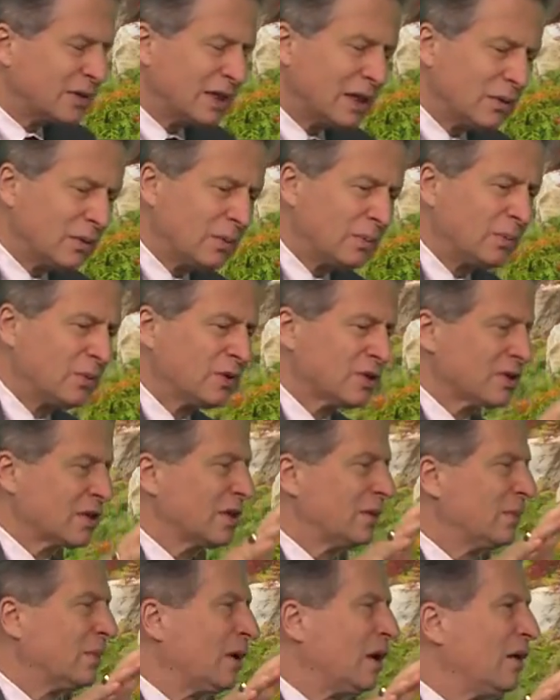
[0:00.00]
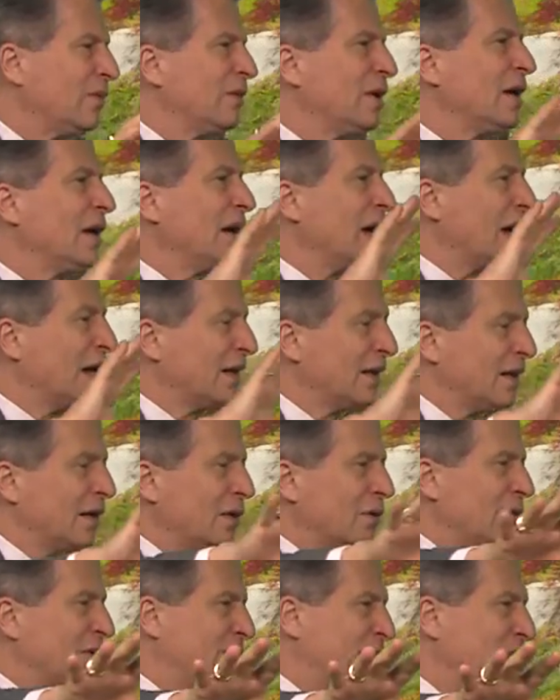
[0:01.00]
and then we push them off and
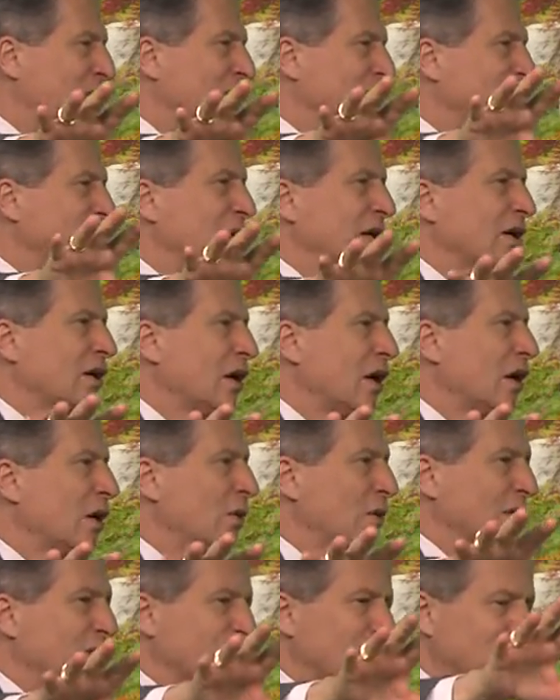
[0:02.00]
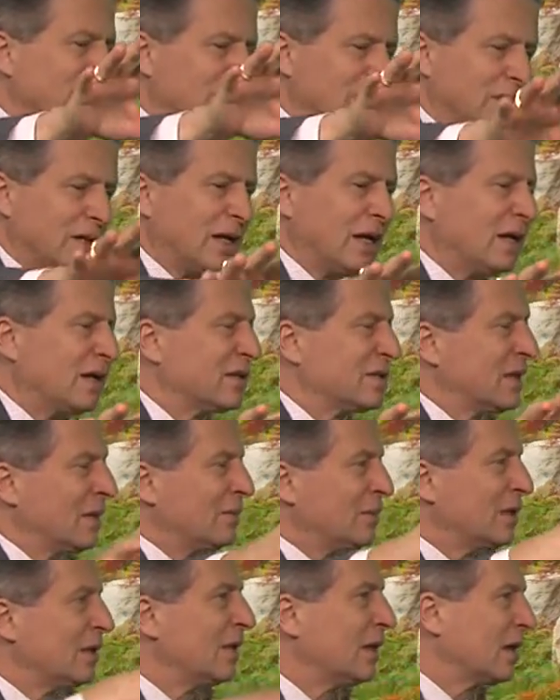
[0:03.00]
they're refueled and they go until their tank is
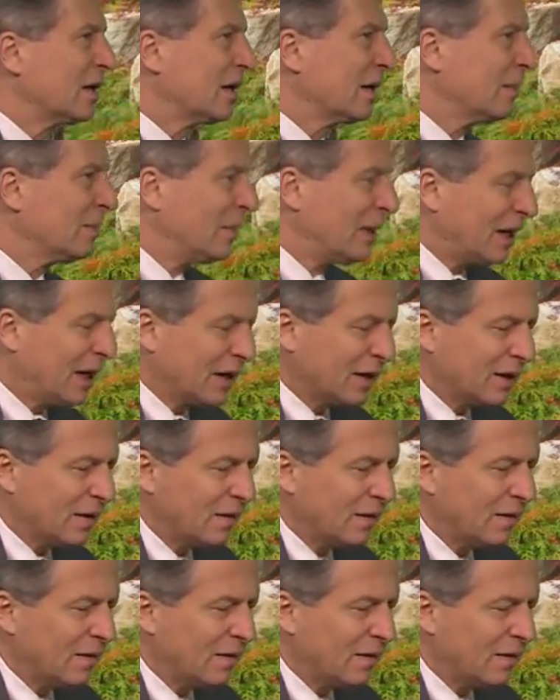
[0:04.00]
empty and they come back.